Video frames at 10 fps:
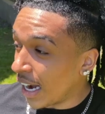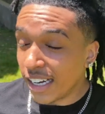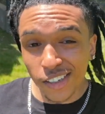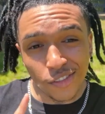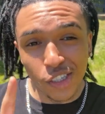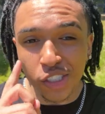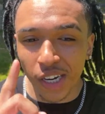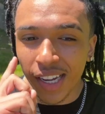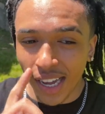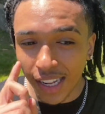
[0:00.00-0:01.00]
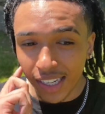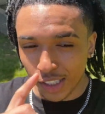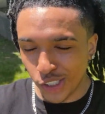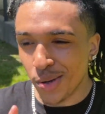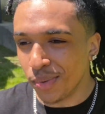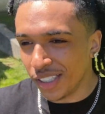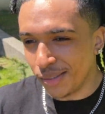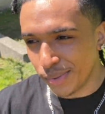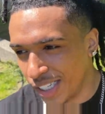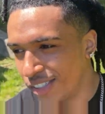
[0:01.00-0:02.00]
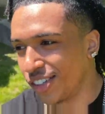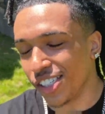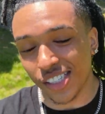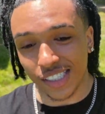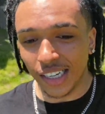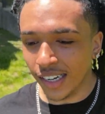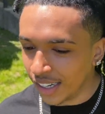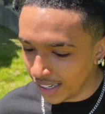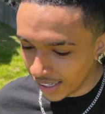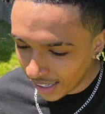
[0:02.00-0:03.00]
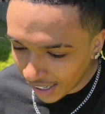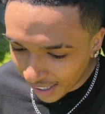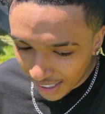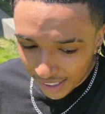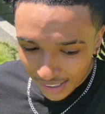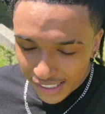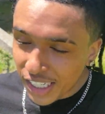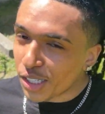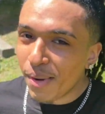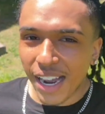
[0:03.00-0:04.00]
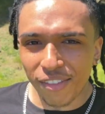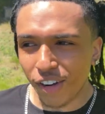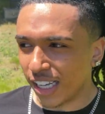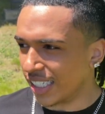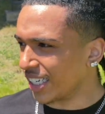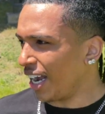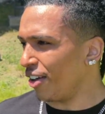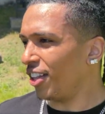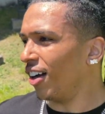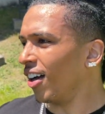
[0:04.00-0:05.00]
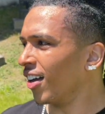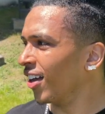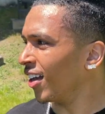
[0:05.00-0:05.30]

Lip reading: I need to first try at like a trampoline place first, cause it's just mad fucking scary, dog.